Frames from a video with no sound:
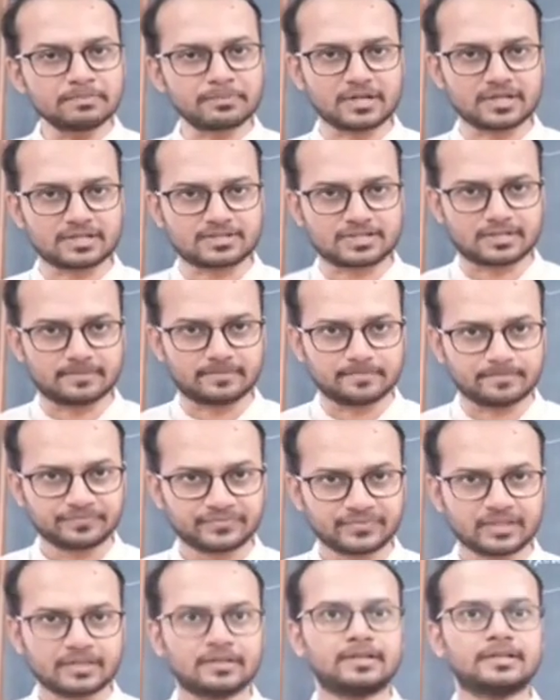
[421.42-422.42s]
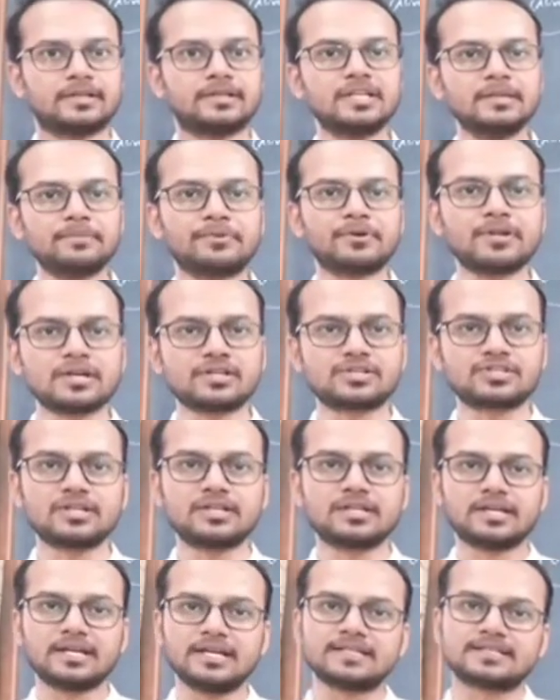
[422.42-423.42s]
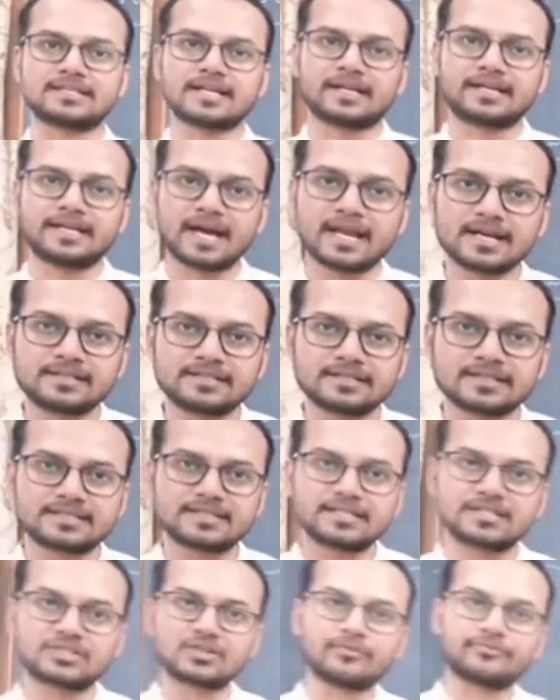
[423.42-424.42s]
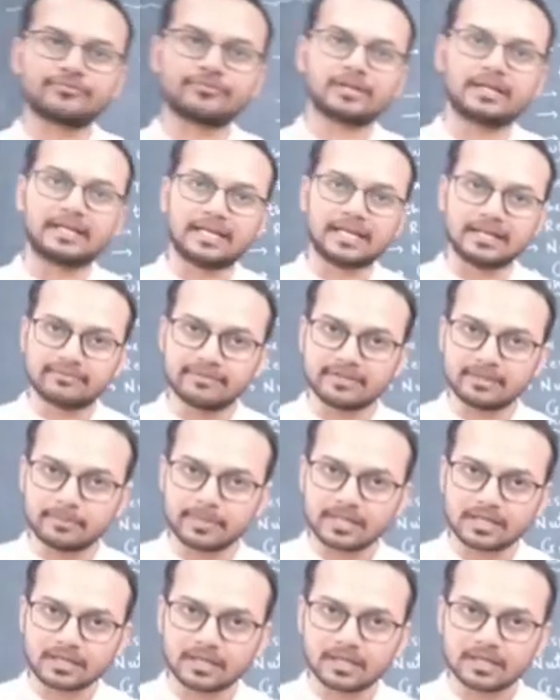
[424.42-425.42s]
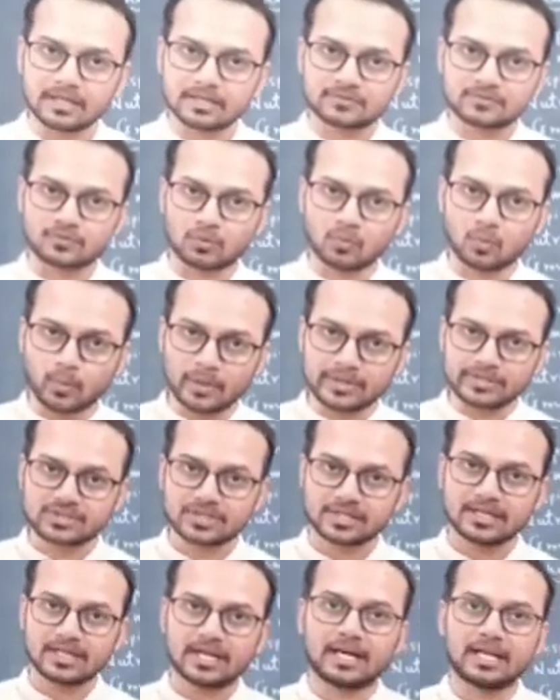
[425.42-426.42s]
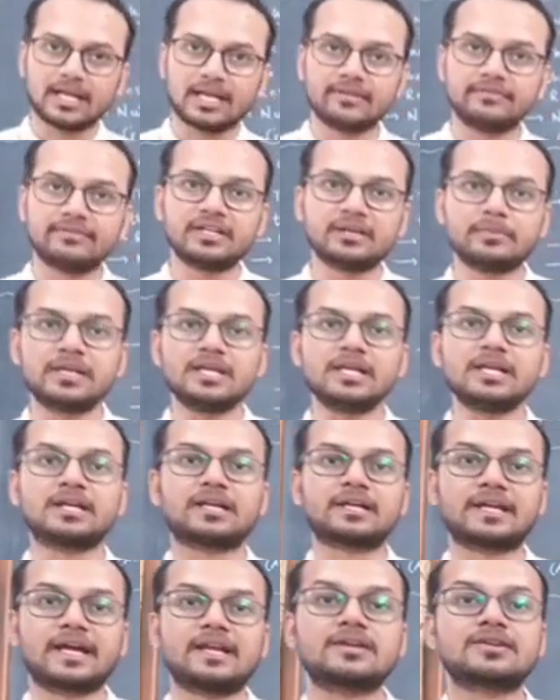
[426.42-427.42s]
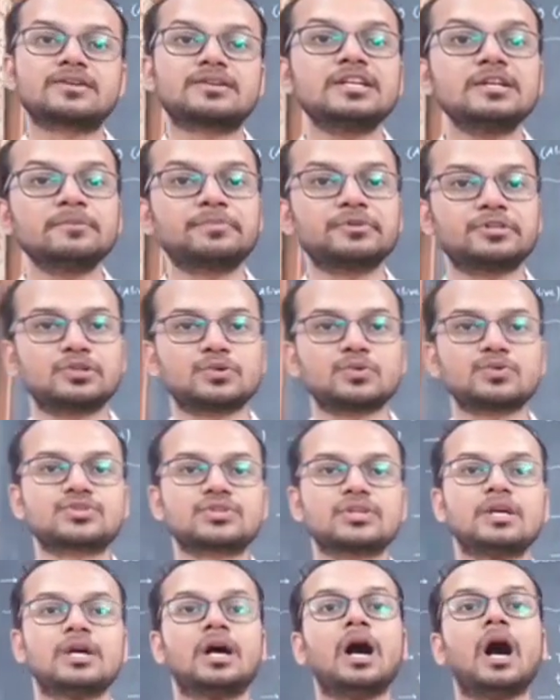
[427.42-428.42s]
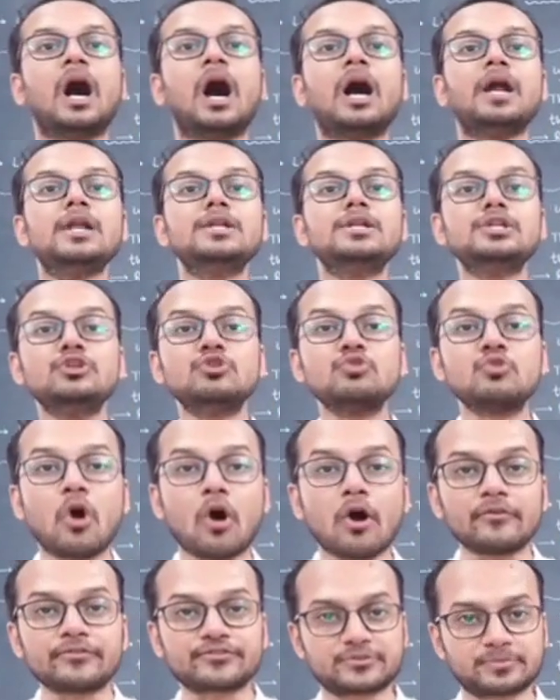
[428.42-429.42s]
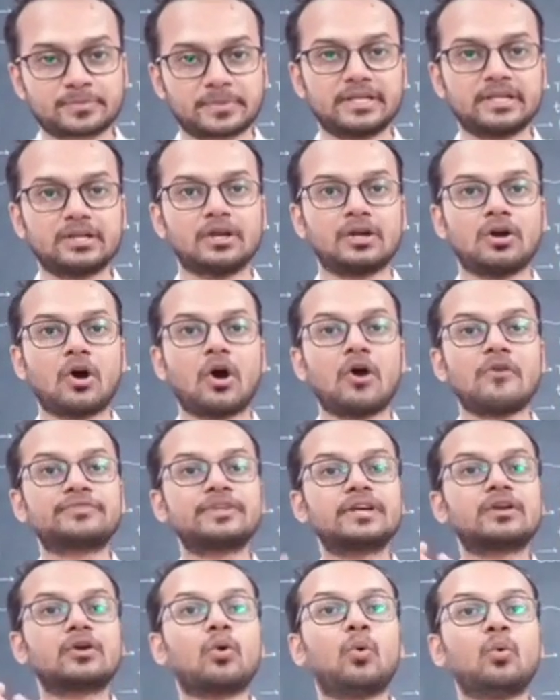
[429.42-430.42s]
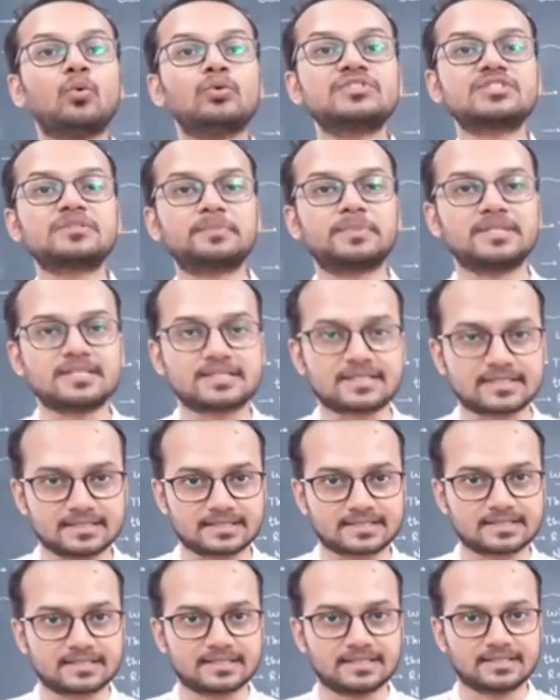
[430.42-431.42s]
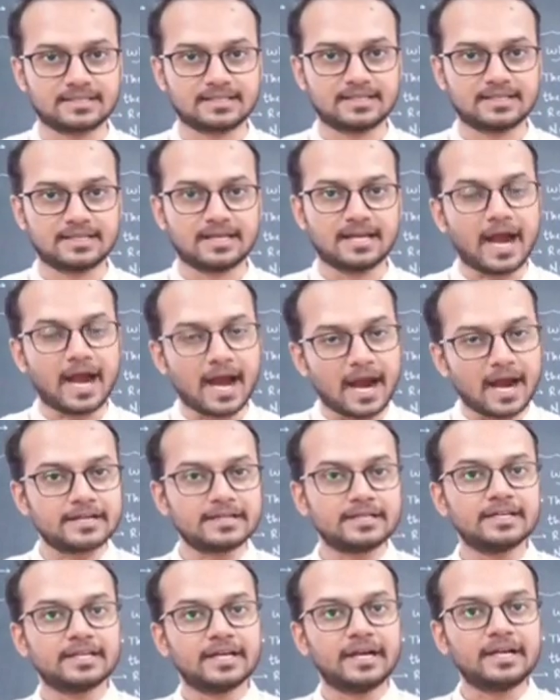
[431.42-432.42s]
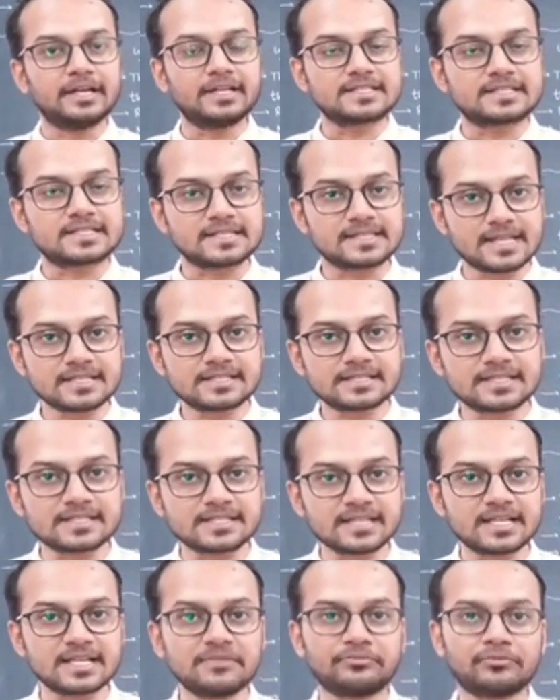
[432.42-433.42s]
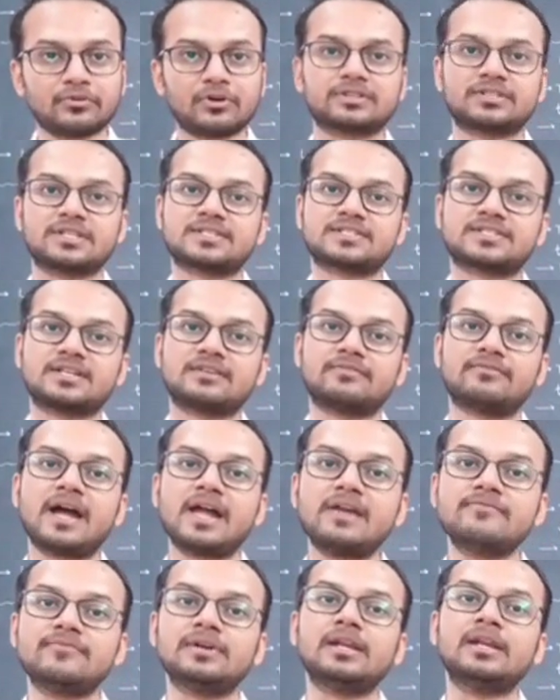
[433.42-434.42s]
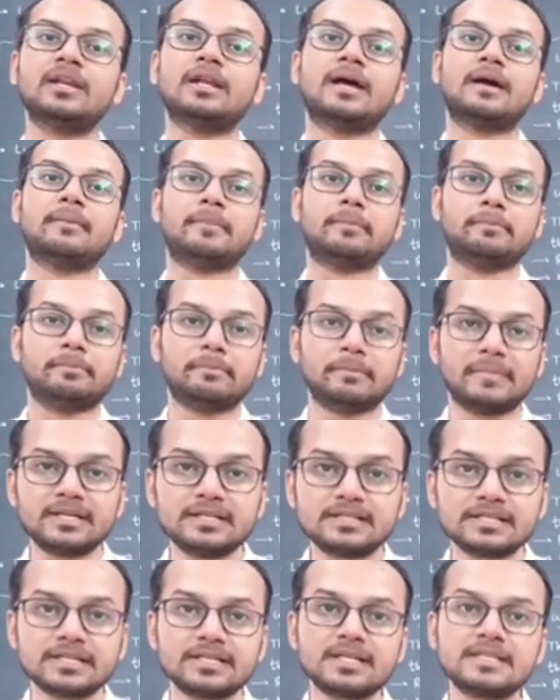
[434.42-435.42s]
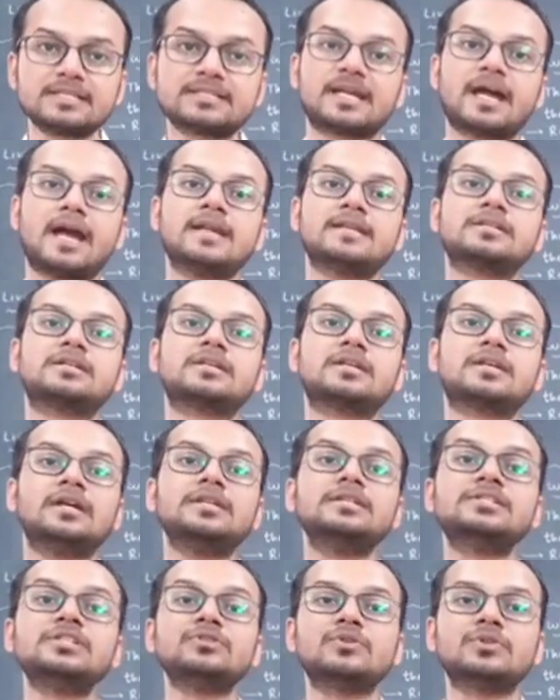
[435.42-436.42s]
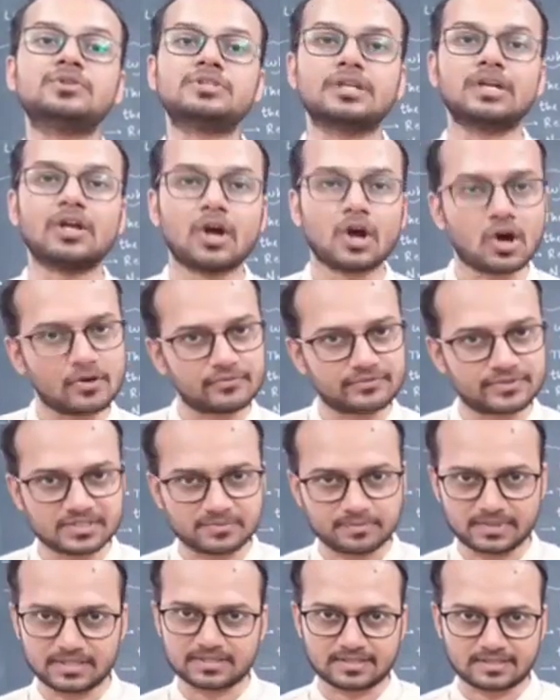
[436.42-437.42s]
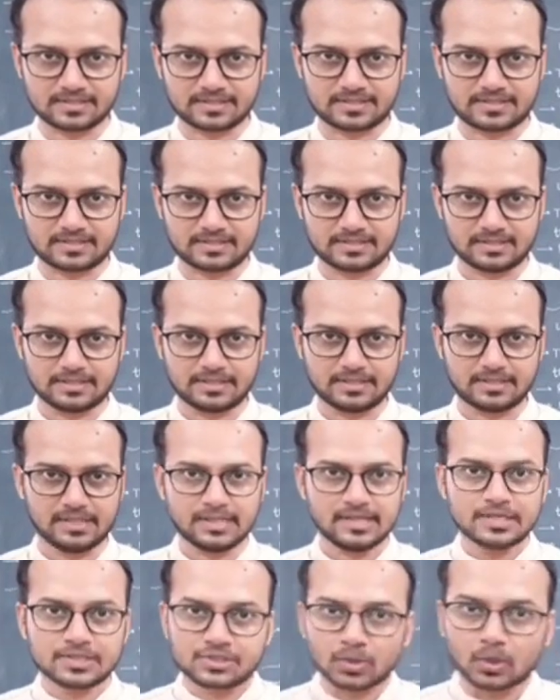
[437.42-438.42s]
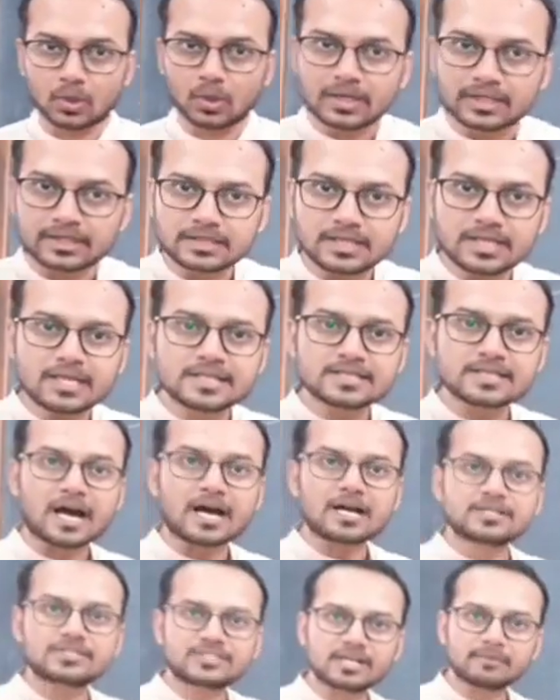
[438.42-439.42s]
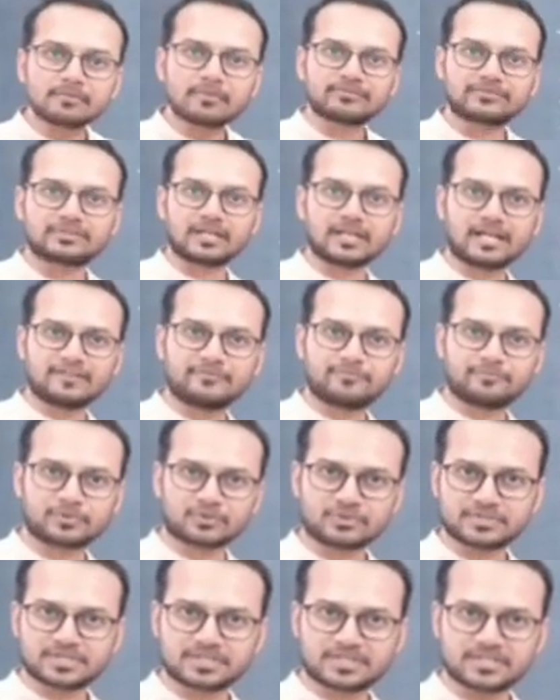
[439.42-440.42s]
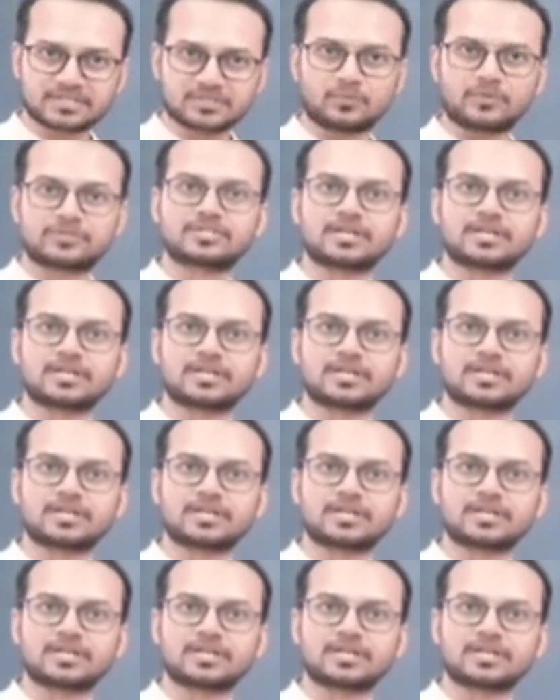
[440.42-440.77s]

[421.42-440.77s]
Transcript: reproduction? Reproduction is a characteristic of living being through which a living being can reproduce a new offspring of their own species, and it is necessary for the survival, maintenance and continuity of the species. So these are some of the life processes